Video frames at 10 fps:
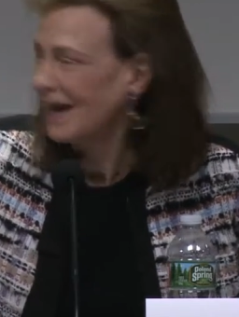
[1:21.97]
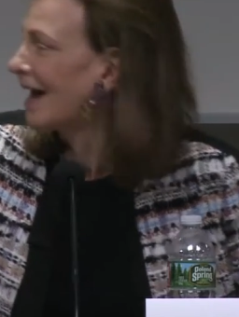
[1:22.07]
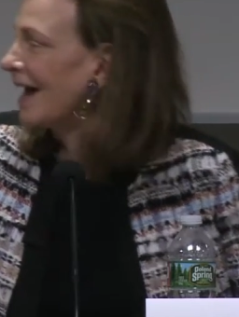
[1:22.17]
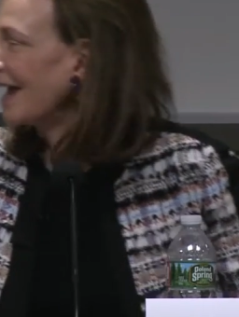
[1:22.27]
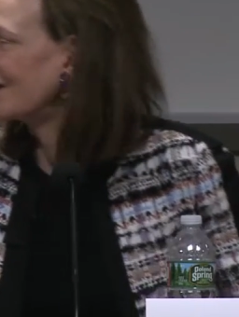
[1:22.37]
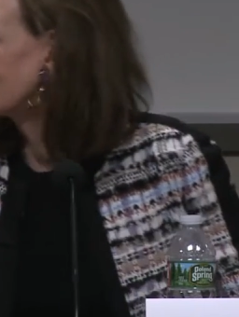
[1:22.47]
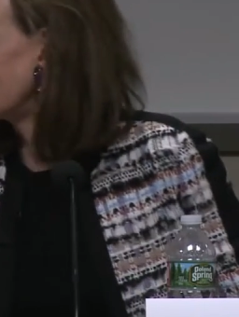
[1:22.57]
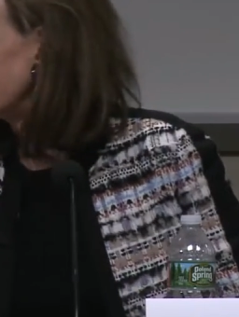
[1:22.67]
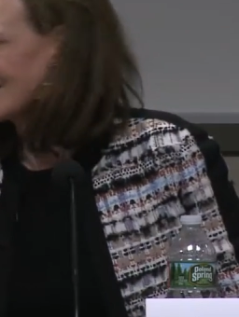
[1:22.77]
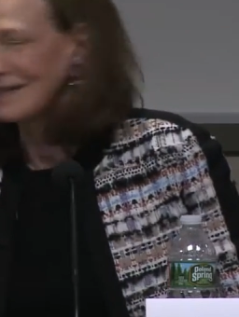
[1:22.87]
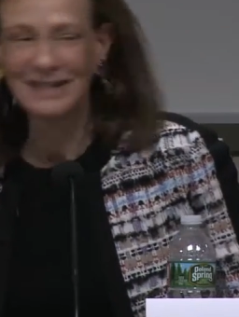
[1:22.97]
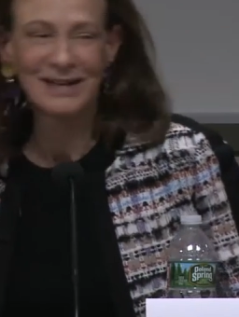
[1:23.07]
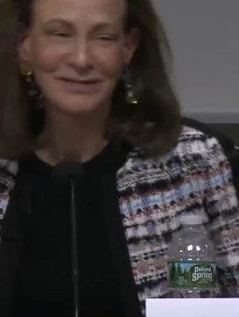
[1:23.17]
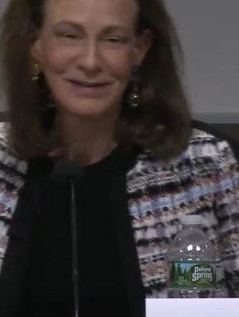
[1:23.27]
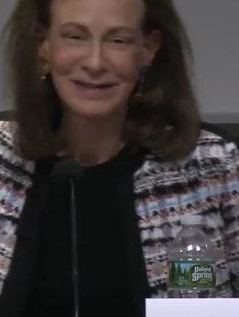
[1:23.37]
uh, entertainingly
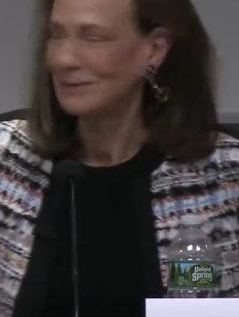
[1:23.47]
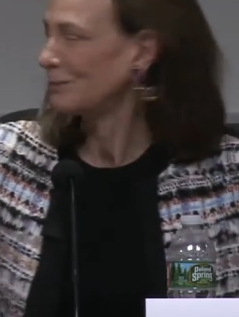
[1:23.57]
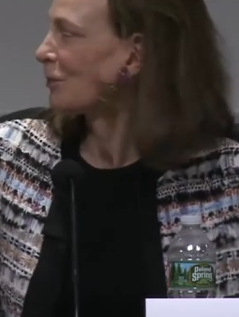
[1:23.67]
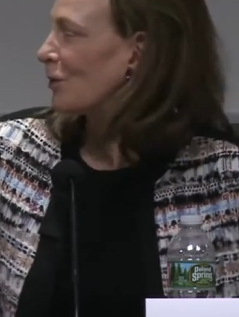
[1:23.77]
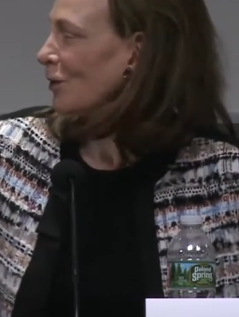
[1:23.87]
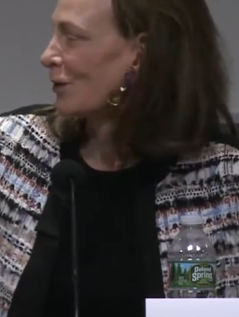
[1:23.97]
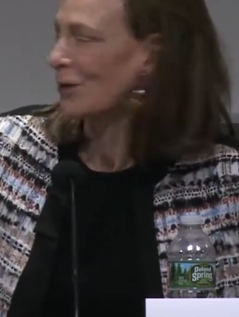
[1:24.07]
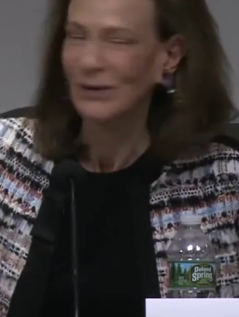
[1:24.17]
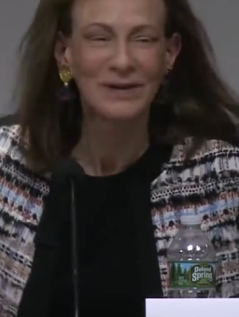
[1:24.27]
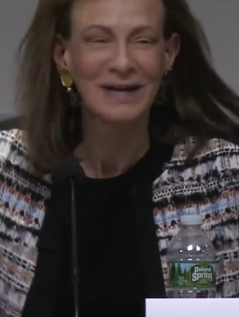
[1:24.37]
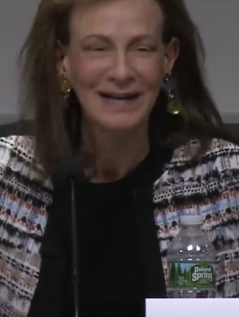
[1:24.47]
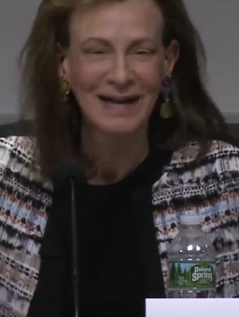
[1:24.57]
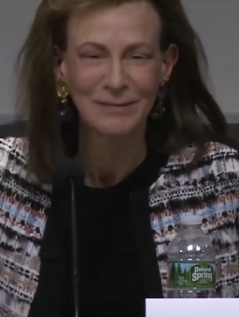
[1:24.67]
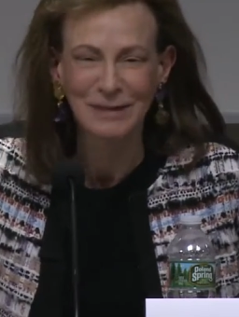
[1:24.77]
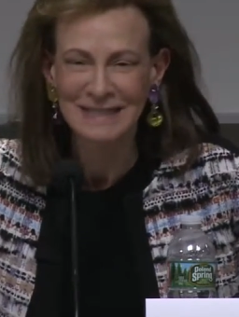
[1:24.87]
enough, and per your
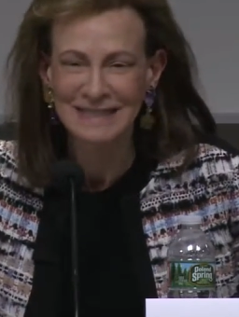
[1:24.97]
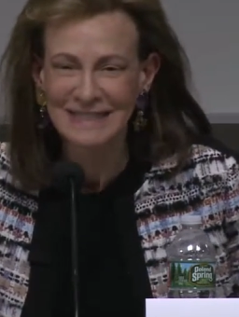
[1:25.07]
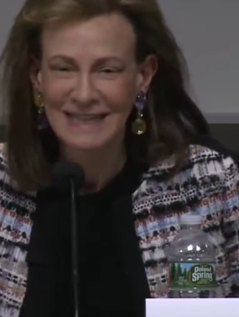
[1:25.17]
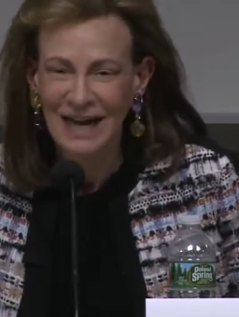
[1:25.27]
comments,